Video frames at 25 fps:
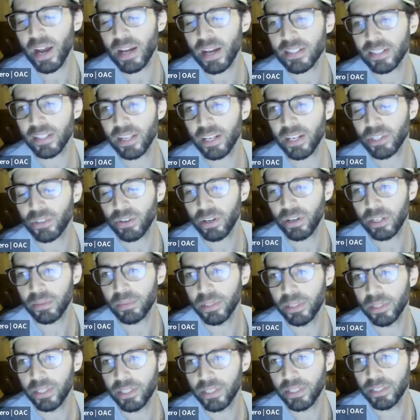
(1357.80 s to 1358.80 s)
adds a lot of
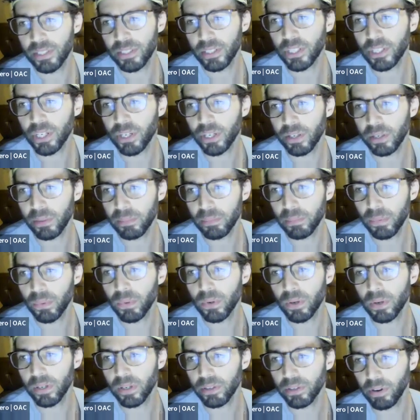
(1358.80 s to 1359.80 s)
credibility to the current
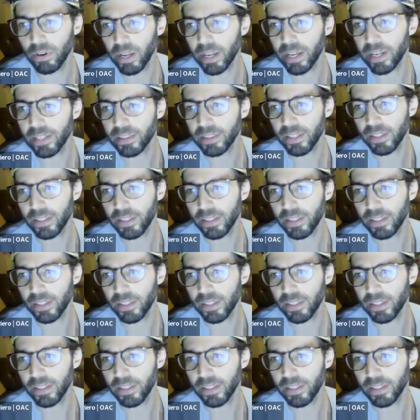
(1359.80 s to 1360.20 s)
board, right?